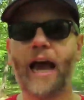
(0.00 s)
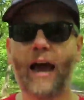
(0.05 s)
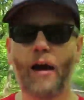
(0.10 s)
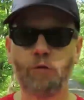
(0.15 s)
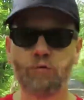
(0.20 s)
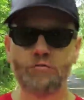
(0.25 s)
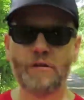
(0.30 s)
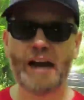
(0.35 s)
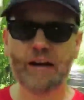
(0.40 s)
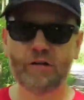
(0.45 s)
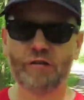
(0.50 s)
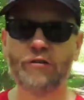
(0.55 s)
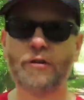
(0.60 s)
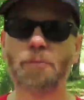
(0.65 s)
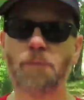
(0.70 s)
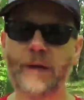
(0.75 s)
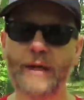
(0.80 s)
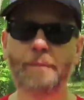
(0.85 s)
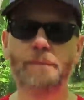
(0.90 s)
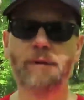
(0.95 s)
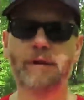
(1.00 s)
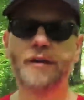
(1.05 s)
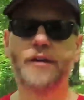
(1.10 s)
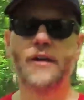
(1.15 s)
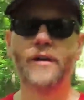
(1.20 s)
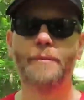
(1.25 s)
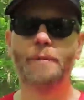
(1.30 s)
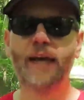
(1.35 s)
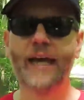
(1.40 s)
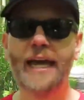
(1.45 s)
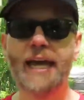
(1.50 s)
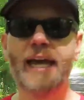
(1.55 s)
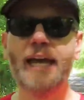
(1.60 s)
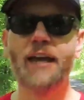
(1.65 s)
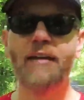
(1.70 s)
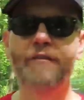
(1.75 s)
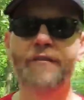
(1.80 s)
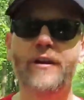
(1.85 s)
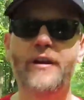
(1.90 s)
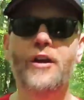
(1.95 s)
how rational people are going to
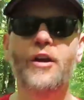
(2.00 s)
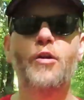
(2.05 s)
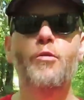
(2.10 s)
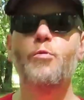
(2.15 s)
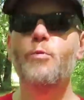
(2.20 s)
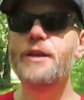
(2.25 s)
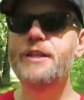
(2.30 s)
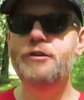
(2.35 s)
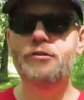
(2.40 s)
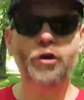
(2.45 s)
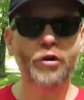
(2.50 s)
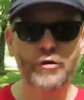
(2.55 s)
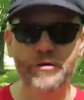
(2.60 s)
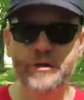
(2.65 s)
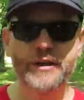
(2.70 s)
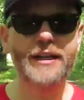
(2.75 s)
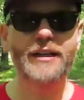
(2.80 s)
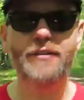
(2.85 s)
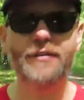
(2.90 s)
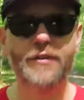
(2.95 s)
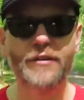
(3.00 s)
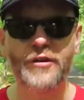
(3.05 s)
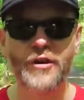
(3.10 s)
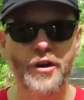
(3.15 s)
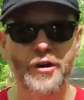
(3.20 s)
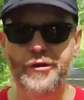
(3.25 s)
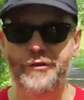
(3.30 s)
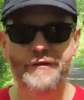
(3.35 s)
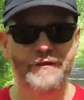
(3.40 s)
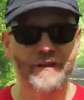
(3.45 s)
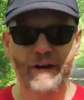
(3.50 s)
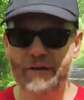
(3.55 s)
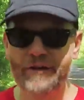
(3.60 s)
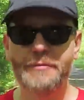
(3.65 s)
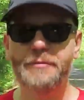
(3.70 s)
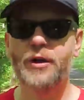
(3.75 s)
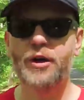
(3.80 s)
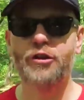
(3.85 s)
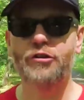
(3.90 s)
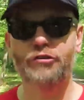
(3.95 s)
behave, we don't need to know very
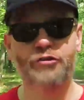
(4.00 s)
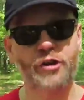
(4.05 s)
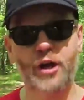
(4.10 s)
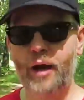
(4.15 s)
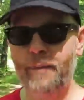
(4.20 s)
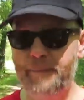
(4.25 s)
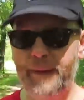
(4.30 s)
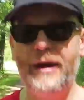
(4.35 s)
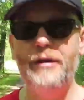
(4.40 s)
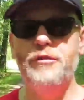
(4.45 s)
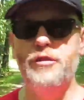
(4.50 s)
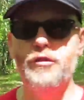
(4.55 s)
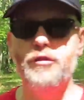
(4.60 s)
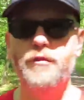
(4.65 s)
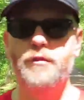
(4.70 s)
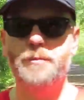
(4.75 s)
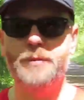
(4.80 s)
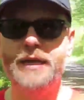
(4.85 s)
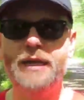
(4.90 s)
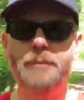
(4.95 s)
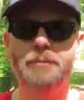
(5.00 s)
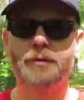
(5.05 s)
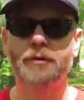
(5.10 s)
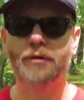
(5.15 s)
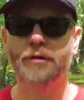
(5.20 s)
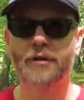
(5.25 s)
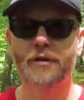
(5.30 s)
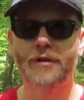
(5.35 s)
much about those people.